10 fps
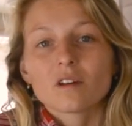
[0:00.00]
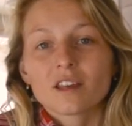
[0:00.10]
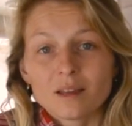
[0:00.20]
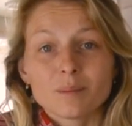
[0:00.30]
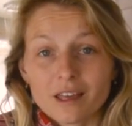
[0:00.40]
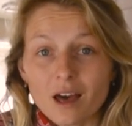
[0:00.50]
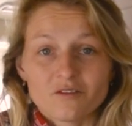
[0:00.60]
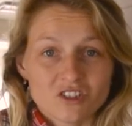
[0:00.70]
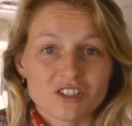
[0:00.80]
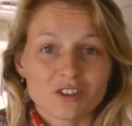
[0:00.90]
got my
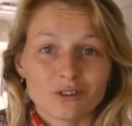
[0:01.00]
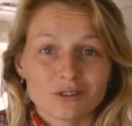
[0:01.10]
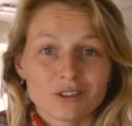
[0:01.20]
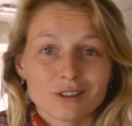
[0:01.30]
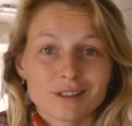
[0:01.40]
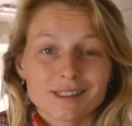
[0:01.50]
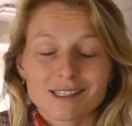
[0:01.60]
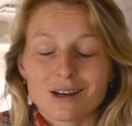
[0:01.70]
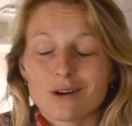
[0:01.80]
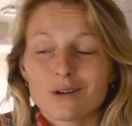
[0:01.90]
comfort zone.
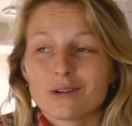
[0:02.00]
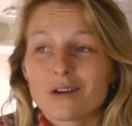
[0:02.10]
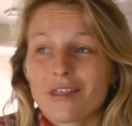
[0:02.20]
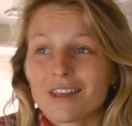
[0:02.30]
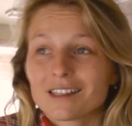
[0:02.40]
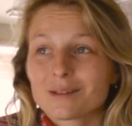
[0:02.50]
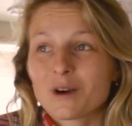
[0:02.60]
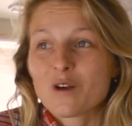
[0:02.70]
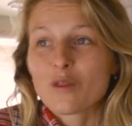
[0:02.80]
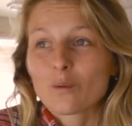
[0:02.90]
So this
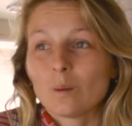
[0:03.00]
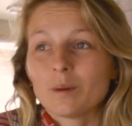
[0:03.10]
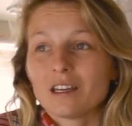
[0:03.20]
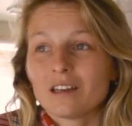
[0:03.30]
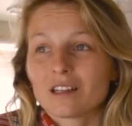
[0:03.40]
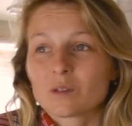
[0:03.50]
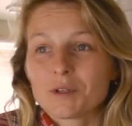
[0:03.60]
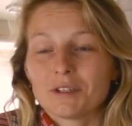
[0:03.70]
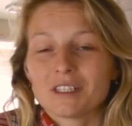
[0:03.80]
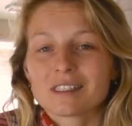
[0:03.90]
month will be an
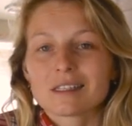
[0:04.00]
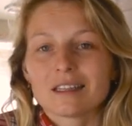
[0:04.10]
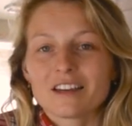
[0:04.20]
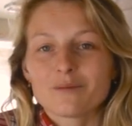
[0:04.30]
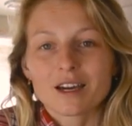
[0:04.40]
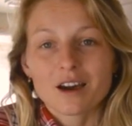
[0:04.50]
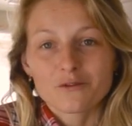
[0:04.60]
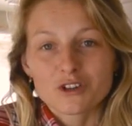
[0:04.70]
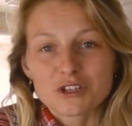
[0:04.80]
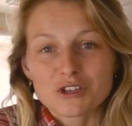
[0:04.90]
experience to leave my
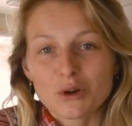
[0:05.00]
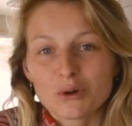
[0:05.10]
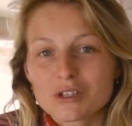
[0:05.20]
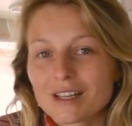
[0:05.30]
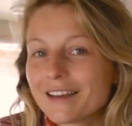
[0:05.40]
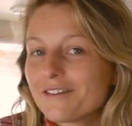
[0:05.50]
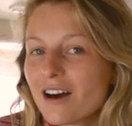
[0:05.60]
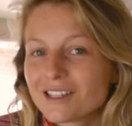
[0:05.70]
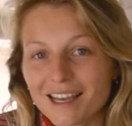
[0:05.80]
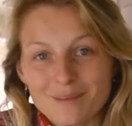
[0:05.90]
comfort zone, to live
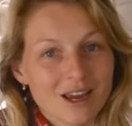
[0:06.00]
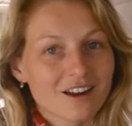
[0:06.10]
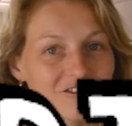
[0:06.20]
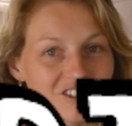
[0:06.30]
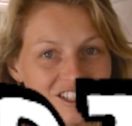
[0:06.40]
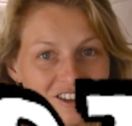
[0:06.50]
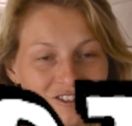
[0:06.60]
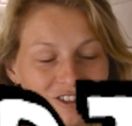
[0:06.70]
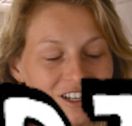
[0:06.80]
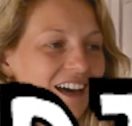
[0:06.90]
outside my comfort
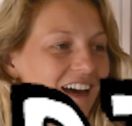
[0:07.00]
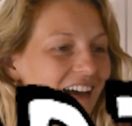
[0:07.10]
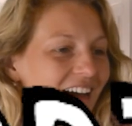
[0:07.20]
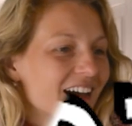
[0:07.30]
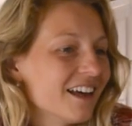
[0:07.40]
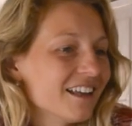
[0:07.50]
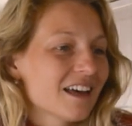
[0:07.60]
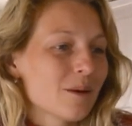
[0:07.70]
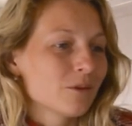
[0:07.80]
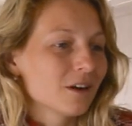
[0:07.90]
zone.
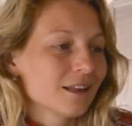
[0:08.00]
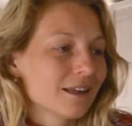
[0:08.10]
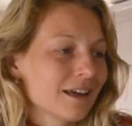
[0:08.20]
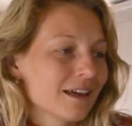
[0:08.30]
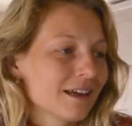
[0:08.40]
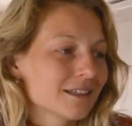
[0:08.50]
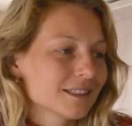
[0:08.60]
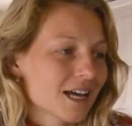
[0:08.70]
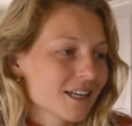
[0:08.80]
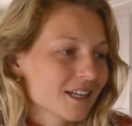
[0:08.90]
And I'm really
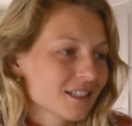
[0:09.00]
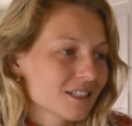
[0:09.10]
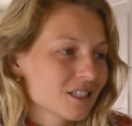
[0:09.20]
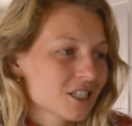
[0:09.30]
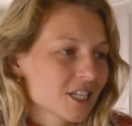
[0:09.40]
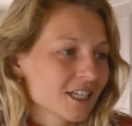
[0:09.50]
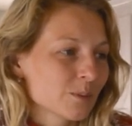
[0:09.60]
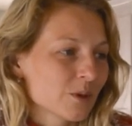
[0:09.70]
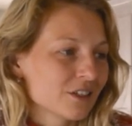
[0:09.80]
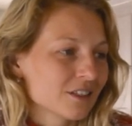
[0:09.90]
excited to
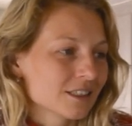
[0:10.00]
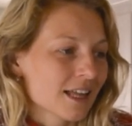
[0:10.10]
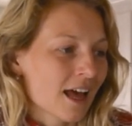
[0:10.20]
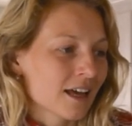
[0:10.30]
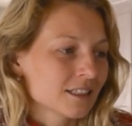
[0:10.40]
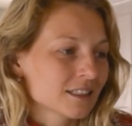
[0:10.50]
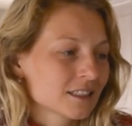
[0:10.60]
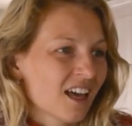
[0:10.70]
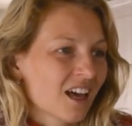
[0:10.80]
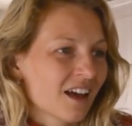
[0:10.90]
experience that.
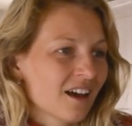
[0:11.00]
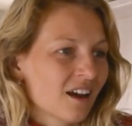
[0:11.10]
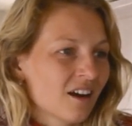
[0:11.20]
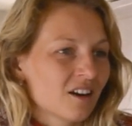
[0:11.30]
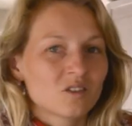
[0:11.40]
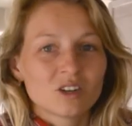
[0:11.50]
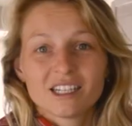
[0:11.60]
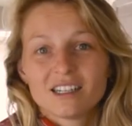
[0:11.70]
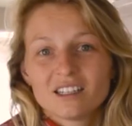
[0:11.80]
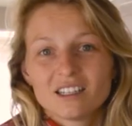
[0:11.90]

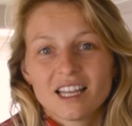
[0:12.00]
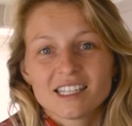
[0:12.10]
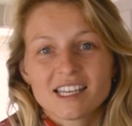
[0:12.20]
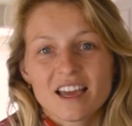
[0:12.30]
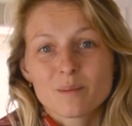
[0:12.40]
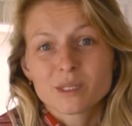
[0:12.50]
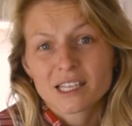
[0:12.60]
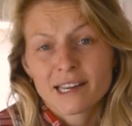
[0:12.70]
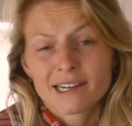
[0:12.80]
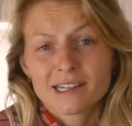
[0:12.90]
Let's say I'm
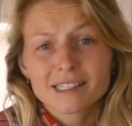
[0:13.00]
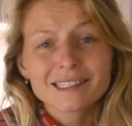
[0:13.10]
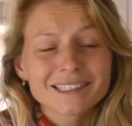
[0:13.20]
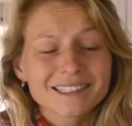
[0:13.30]
scared.